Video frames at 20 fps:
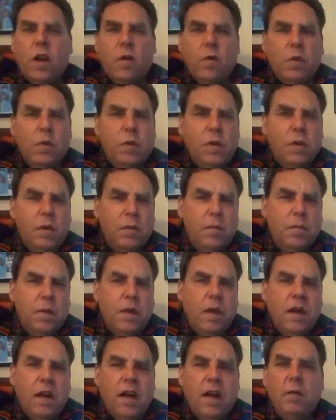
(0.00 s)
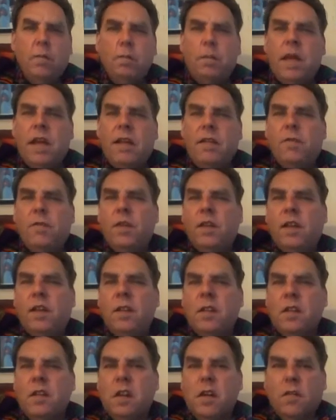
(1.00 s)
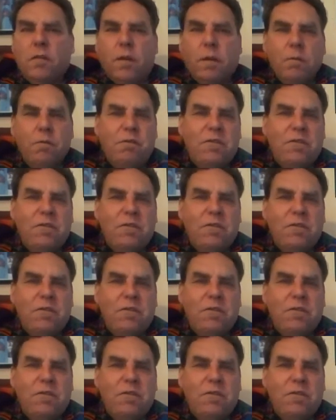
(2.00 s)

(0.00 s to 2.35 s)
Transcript: we would benefit from